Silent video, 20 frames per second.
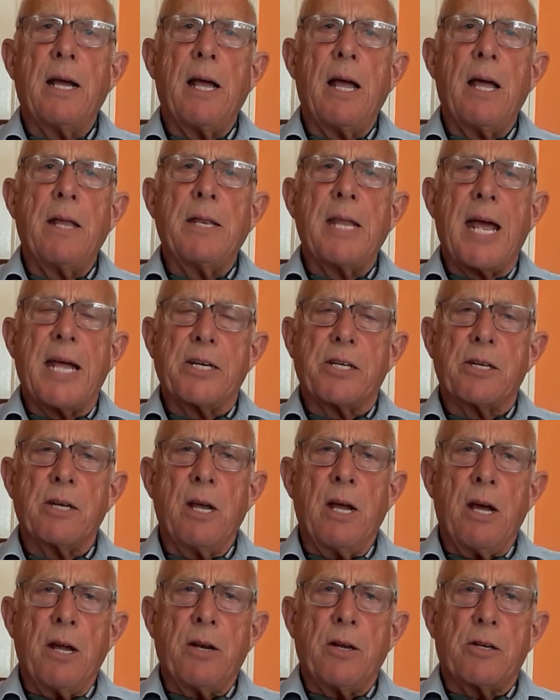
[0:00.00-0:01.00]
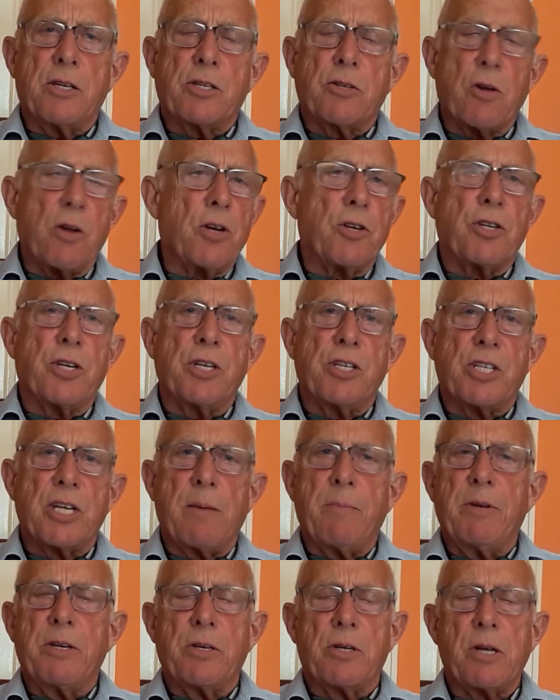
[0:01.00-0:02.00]
And that's an astonishing
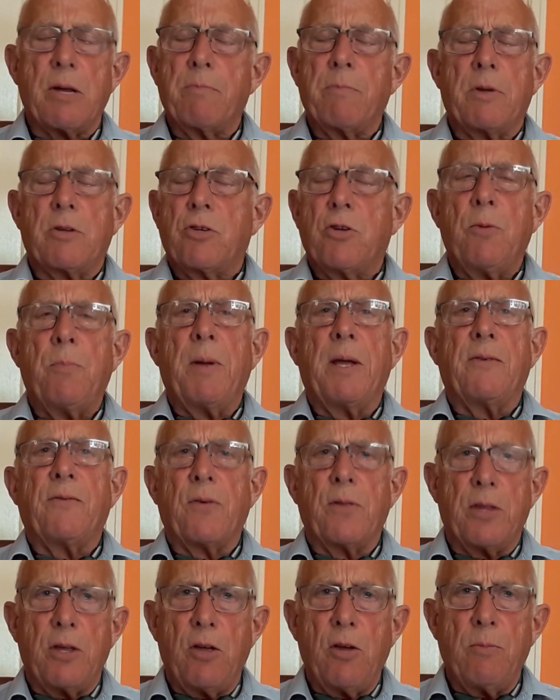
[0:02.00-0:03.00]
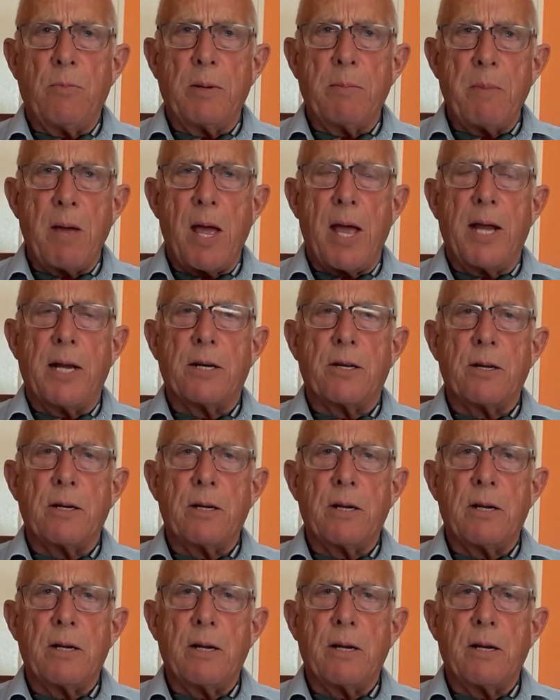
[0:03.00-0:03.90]
sum. It's too big for the human mind.